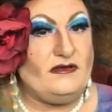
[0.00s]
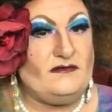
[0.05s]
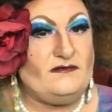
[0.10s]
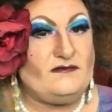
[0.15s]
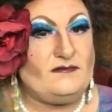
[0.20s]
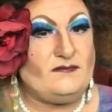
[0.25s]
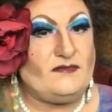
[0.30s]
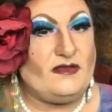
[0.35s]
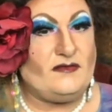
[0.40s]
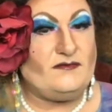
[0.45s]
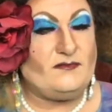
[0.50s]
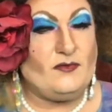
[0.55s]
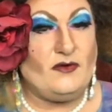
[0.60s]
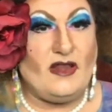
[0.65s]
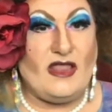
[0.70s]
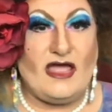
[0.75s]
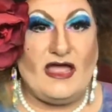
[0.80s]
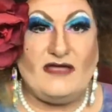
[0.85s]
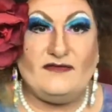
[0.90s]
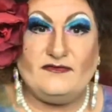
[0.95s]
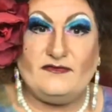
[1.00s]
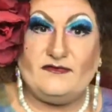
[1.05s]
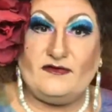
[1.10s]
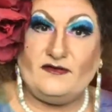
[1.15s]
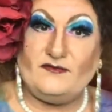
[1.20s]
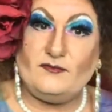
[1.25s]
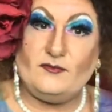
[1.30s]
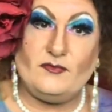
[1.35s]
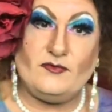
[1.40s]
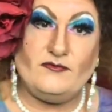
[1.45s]
and sometimes we're live,
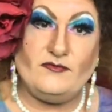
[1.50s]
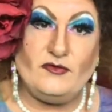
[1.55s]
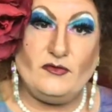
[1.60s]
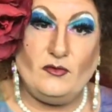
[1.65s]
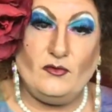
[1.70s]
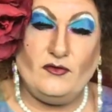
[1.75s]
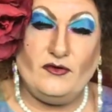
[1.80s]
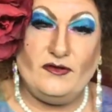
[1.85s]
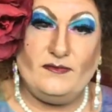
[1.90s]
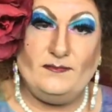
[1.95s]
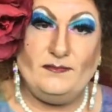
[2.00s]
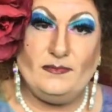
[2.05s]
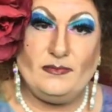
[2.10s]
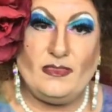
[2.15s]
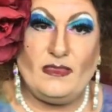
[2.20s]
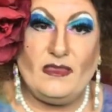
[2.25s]
sometimes we're pre recorded.